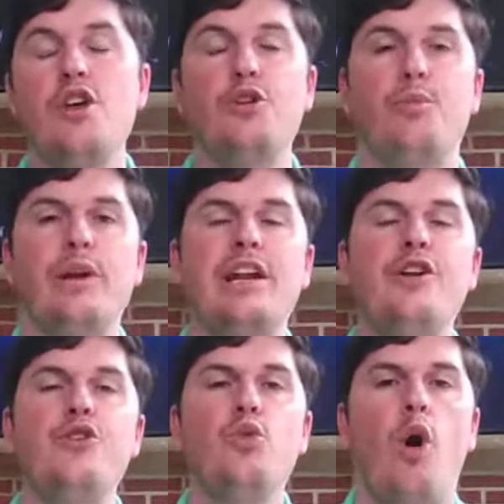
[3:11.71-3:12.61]
They're bringing a
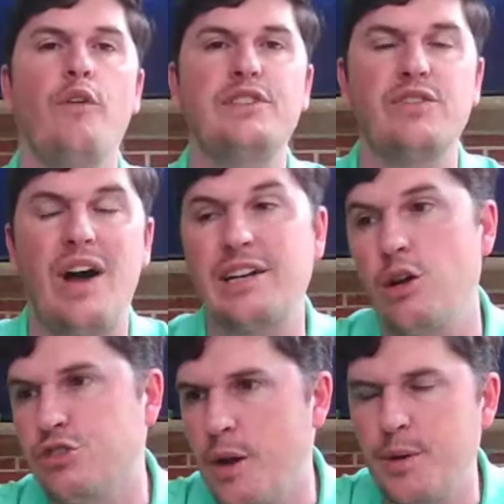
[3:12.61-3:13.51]
new offensive line
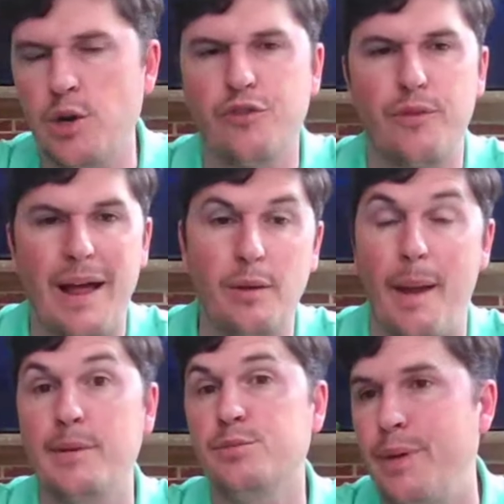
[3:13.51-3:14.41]
coach coming over from
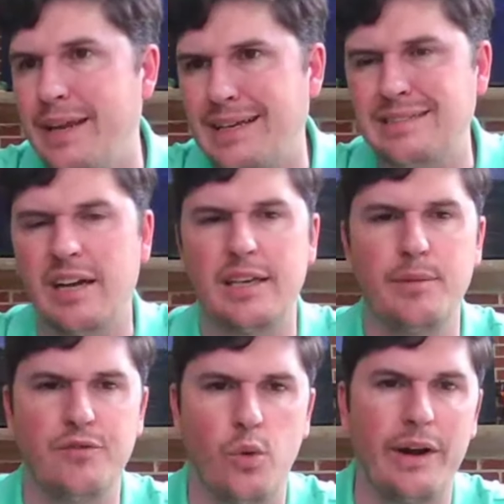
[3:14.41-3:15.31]
Alabama. Has been at Kentucky
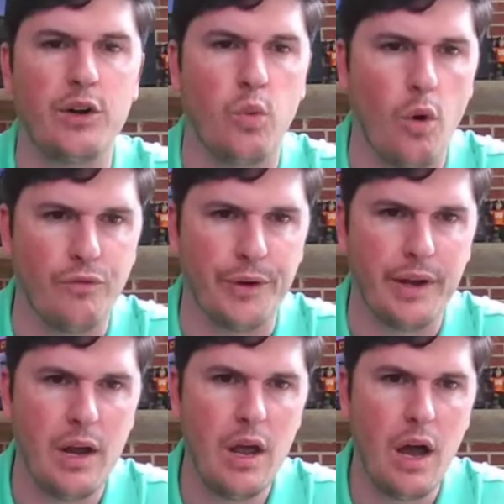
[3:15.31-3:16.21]
before. Eric Wolford
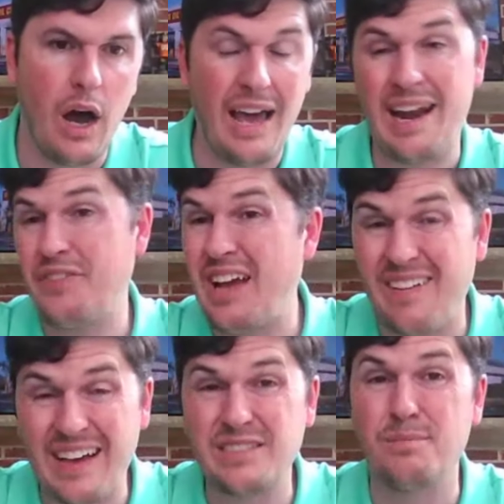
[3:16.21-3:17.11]
and I think I
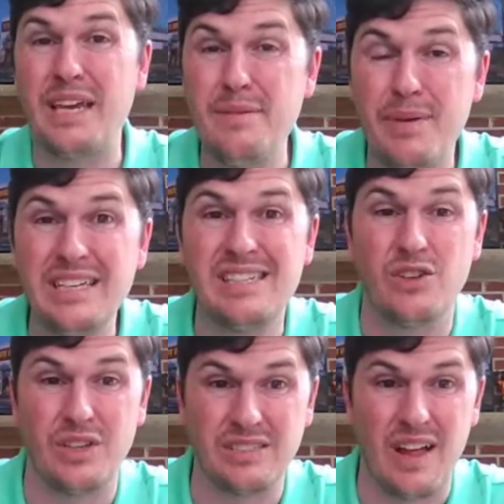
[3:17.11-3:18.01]
like some key pieces
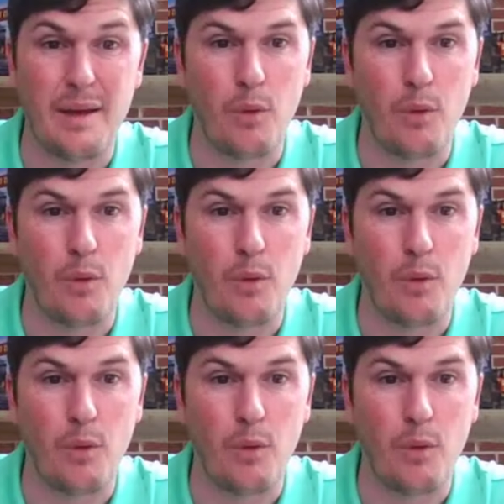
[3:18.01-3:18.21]
on this line.